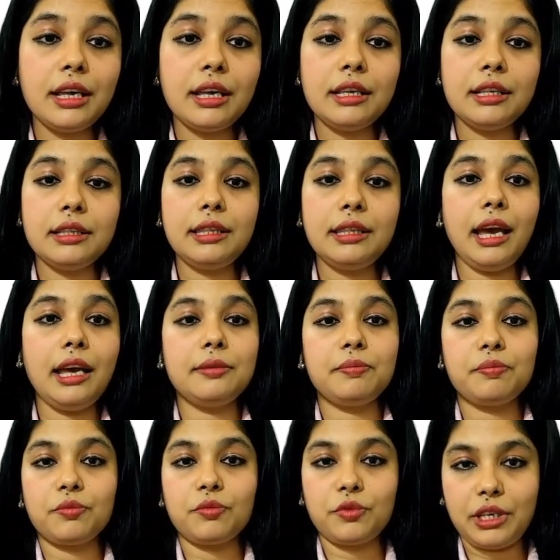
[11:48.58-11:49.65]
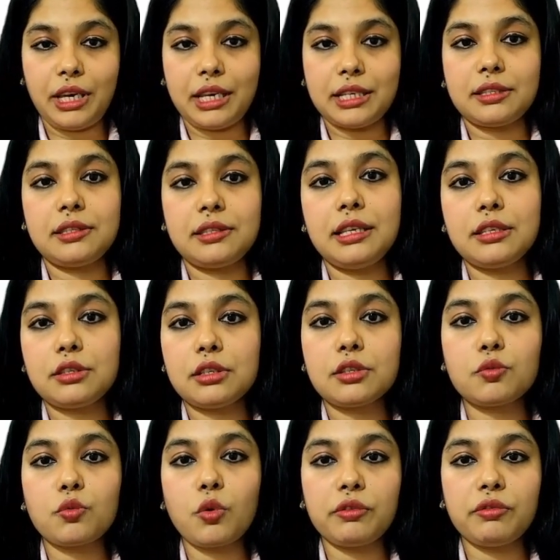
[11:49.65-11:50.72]
Then, yes, this is
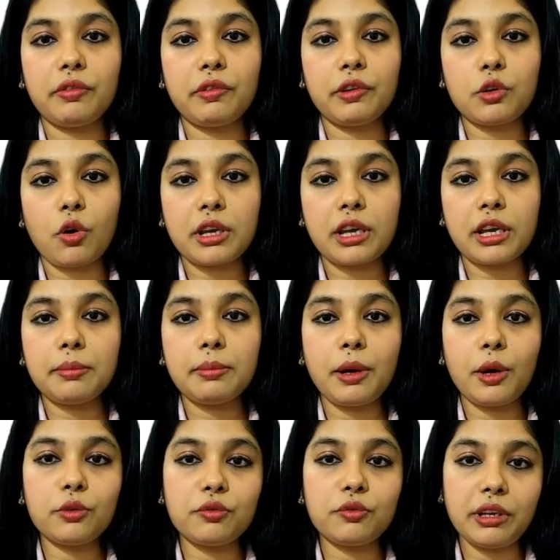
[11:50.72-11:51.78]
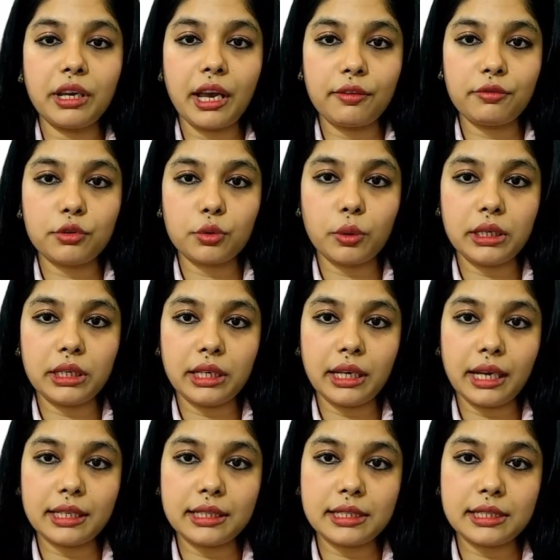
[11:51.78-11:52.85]
what we were talking about. We have
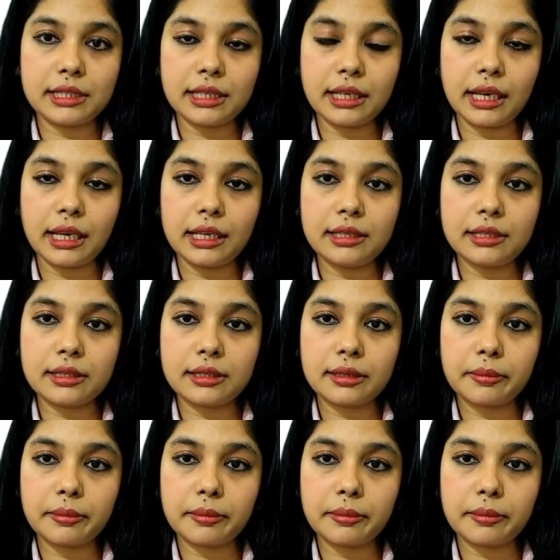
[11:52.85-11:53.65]
28 states